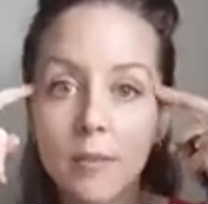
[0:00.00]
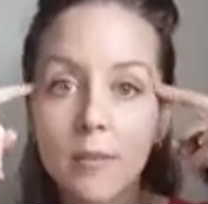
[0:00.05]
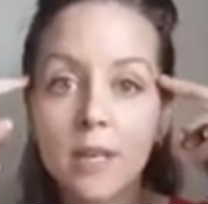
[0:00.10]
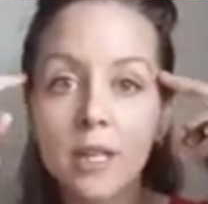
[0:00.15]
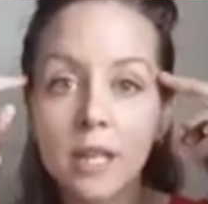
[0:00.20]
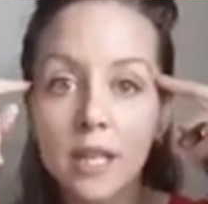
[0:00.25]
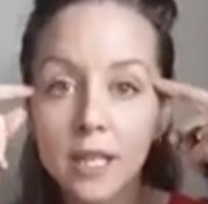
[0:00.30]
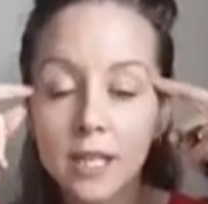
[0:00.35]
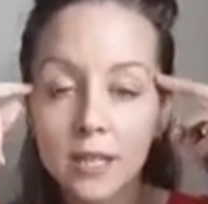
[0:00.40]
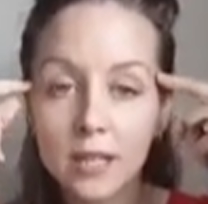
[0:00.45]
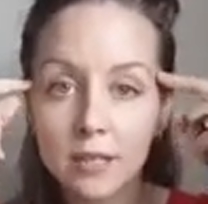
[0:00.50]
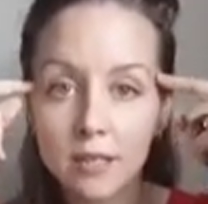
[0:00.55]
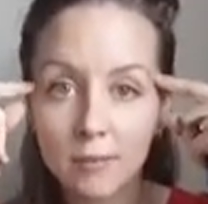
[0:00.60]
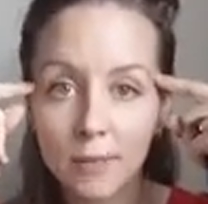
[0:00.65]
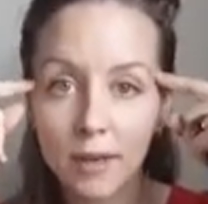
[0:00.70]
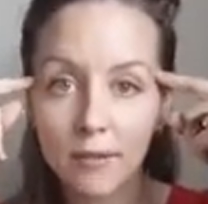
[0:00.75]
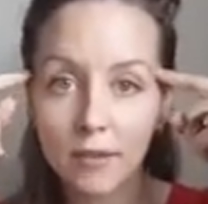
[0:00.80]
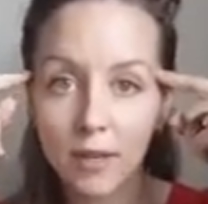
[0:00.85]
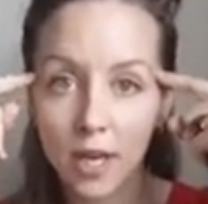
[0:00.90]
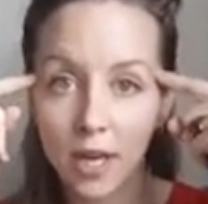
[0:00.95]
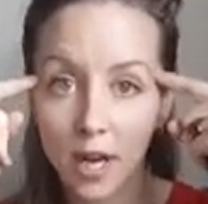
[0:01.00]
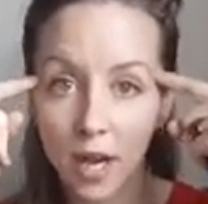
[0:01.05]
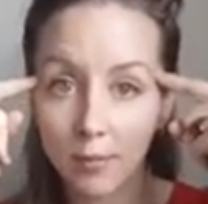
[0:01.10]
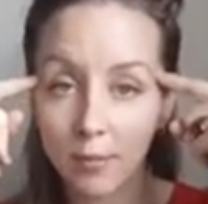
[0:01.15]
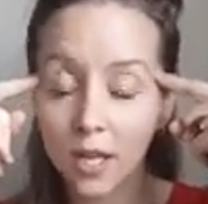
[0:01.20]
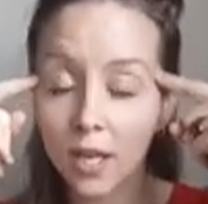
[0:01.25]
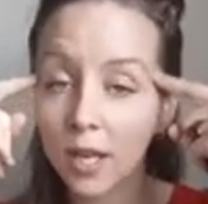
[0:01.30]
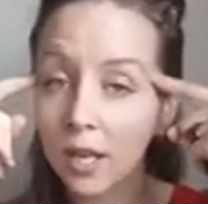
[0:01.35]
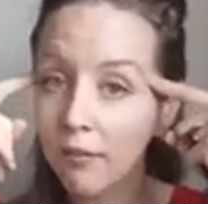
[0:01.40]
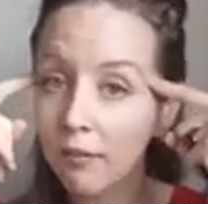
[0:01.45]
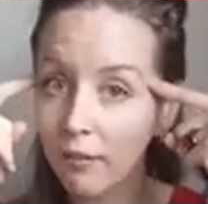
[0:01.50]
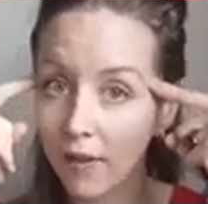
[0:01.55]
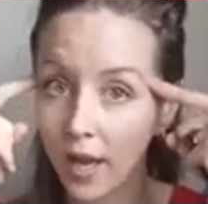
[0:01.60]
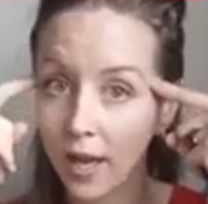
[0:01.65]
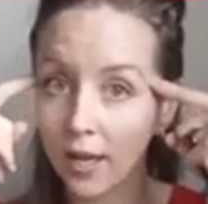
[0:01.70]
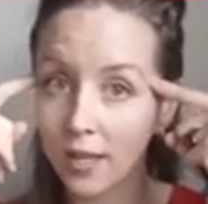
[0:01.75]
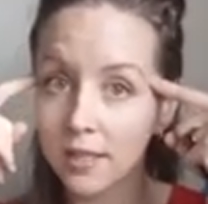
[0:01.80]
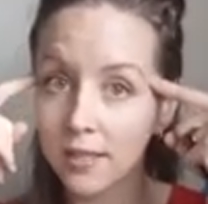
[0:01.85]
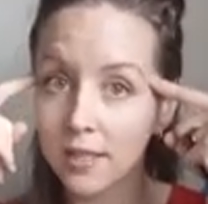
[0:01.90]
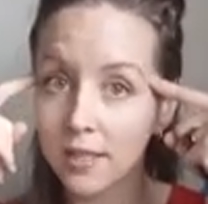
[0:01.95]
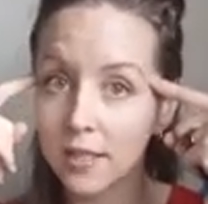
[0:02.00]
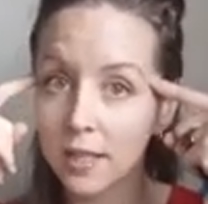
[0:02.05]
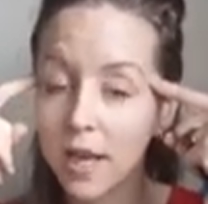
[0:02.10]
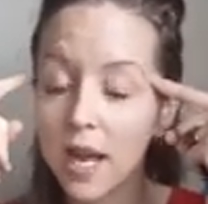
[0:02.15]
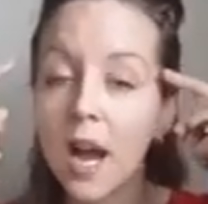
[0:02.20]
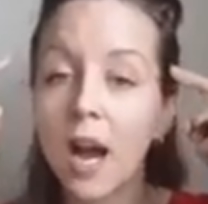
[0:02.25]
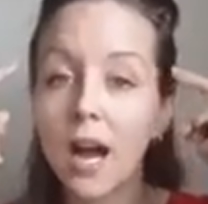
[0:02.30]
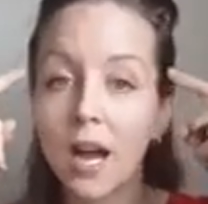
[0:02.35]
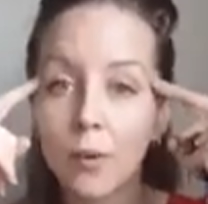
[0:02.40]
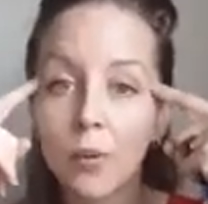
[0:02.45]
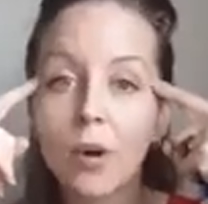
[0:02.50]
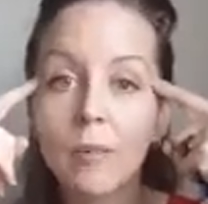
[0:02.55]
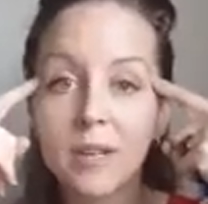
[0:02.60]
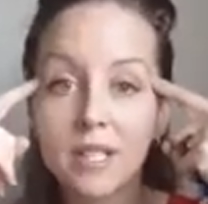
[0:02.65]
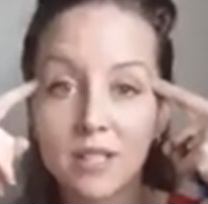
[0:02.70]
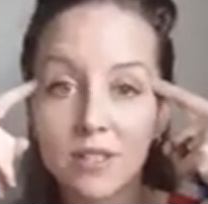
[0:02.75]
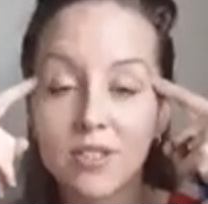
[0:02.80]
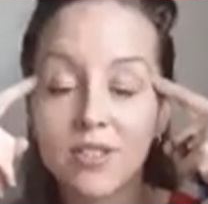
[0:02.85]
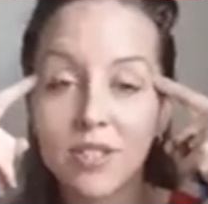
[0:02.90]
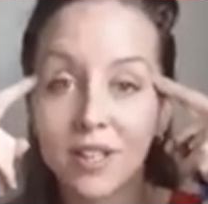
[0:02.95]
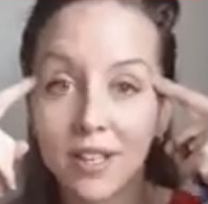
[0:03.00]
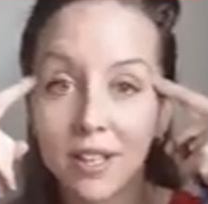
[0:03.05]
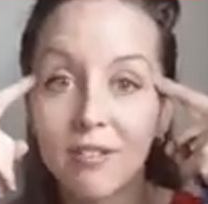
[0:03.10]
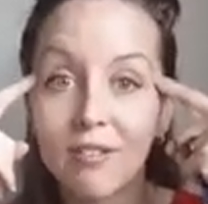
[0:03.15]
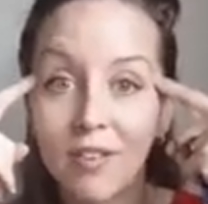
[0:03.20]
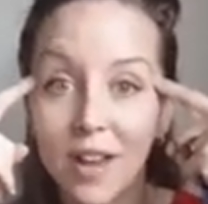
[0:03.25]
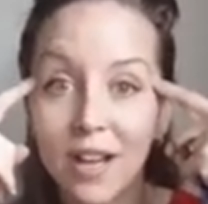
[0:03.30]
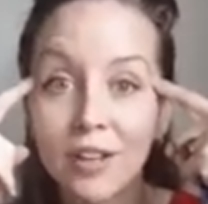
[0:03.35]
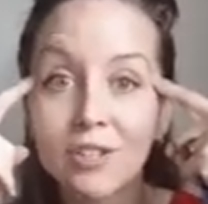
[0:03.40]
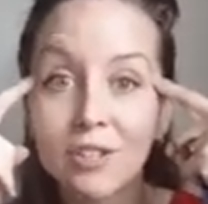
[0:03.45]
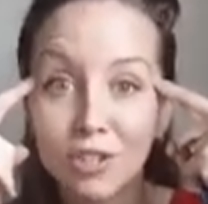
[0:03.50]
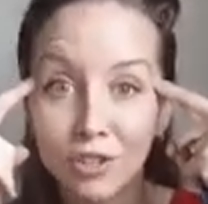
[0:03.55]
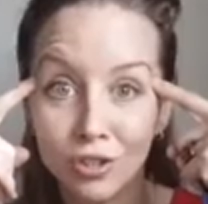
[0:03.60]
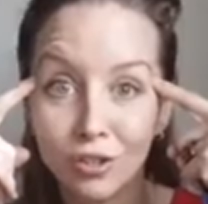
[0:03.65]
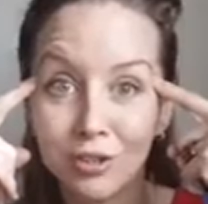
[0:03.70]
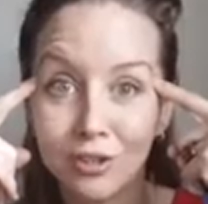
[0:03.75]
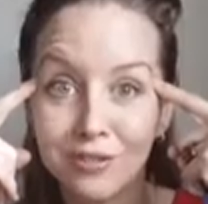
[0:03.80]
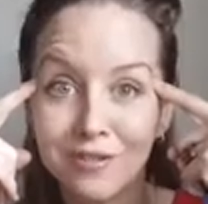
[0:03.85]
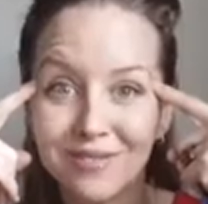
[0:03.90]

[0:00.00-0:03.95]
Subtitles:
going to eat this muffin and I'm going to get fat, I want my sister to get fat too.